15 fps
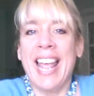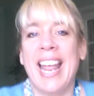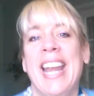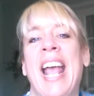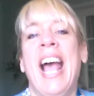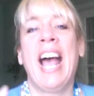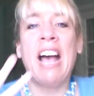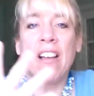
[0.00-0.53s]
and
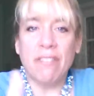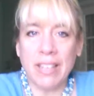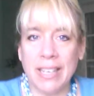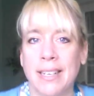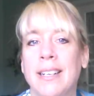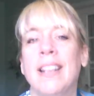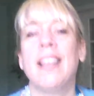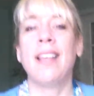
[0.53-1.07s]

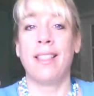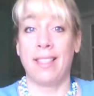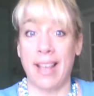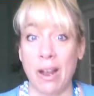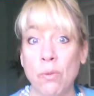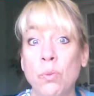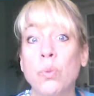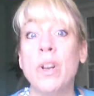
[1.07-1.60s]
having
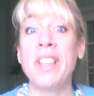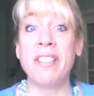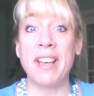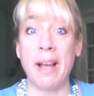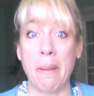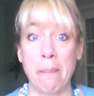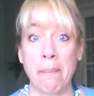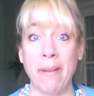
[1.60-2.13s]
that
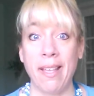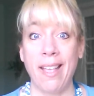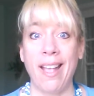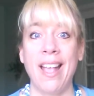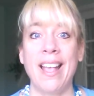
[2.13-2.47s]
rhythm.